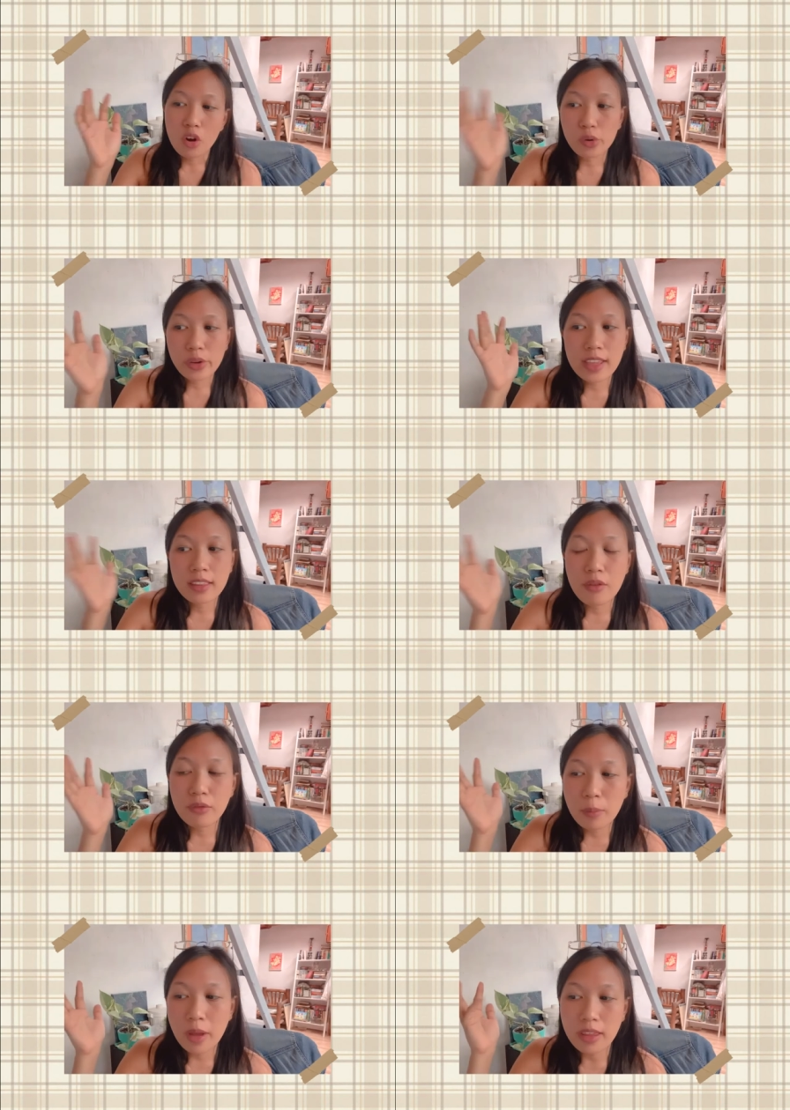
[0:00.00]
okay
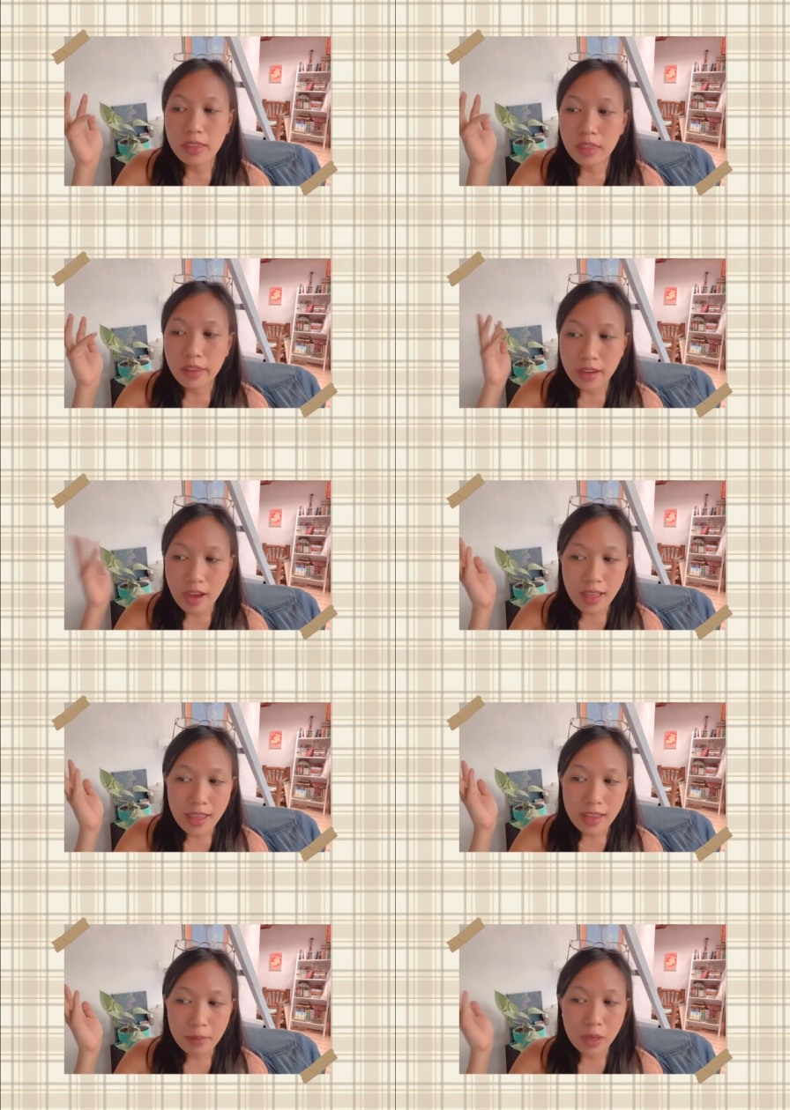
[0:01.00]
never mind the
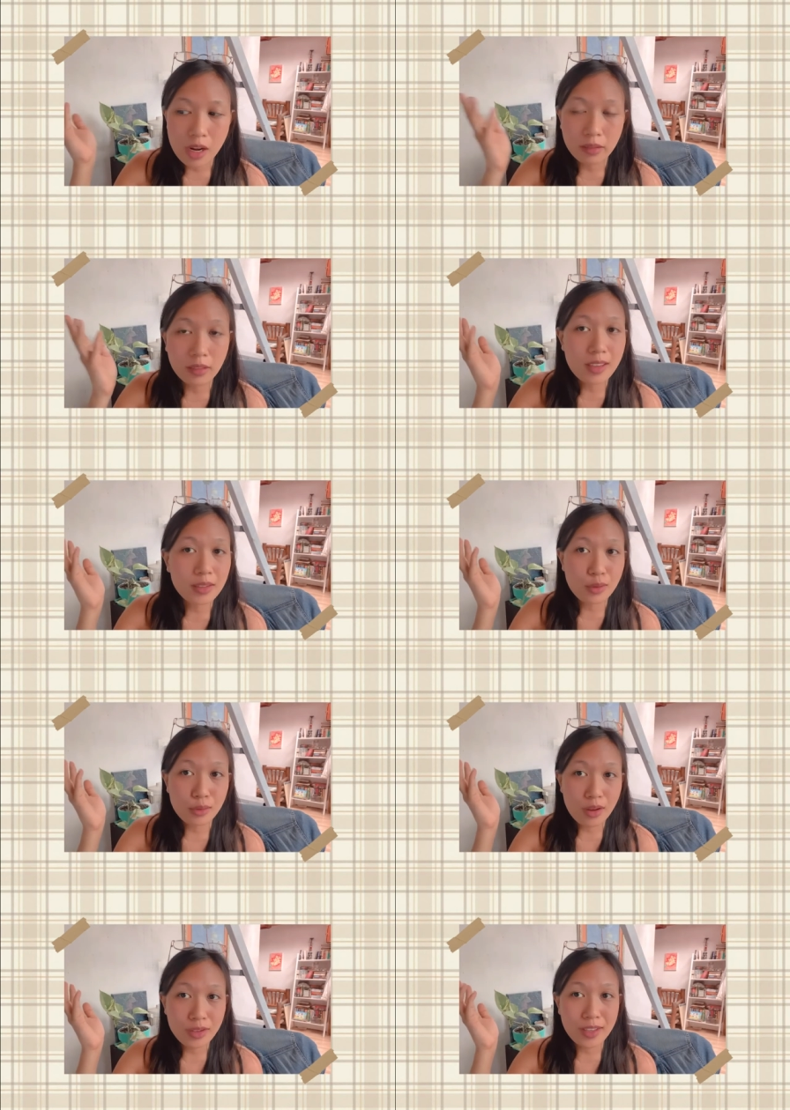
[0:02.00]
guy apparently is
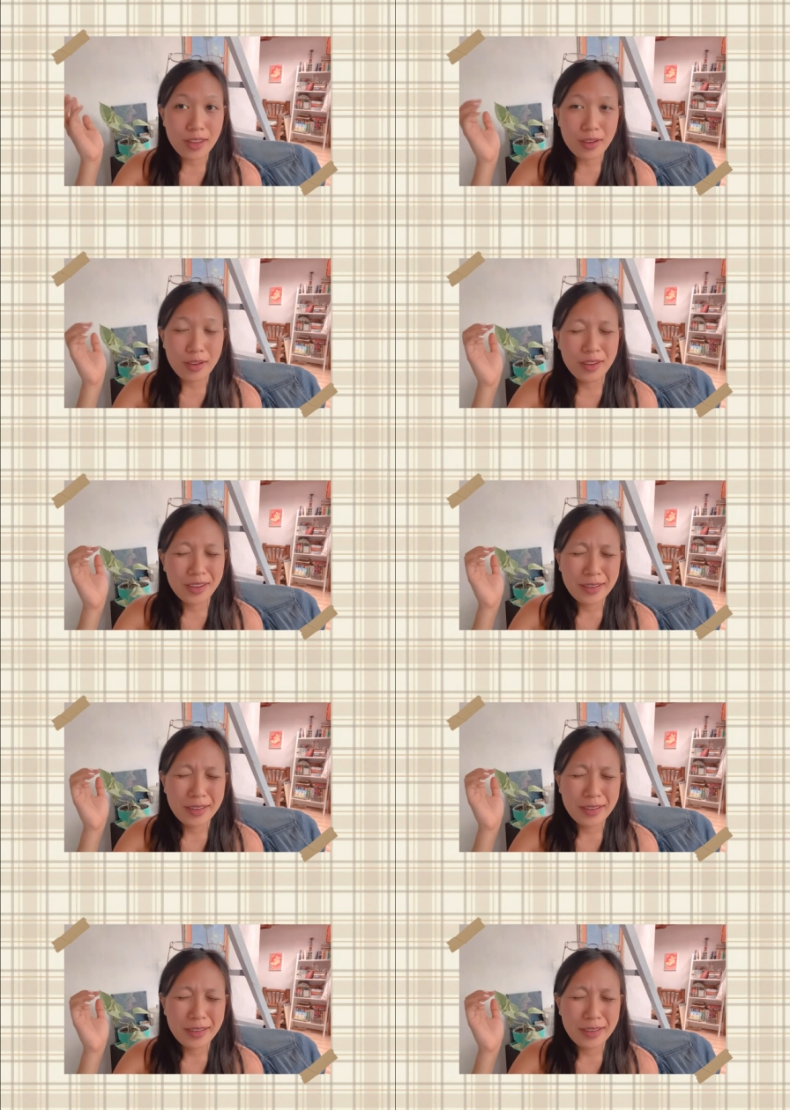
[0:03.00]
the lost heir